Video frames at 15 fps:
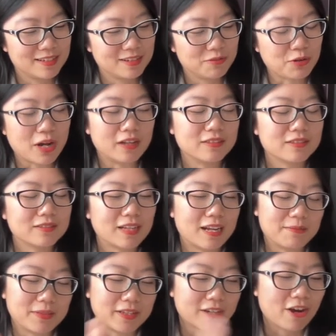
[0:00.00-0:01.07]
well,
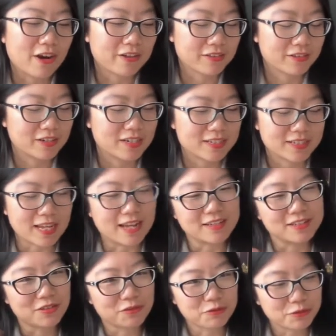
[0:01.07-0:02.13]
um, the author
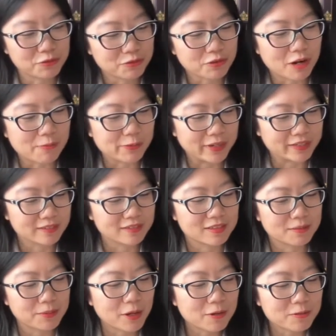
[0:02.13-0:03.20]
says through Cromwell,
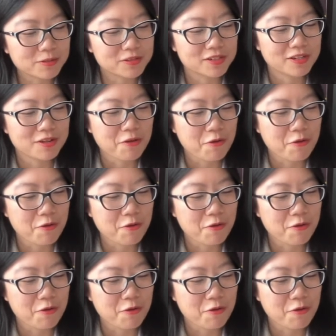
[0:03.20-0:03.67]
suppose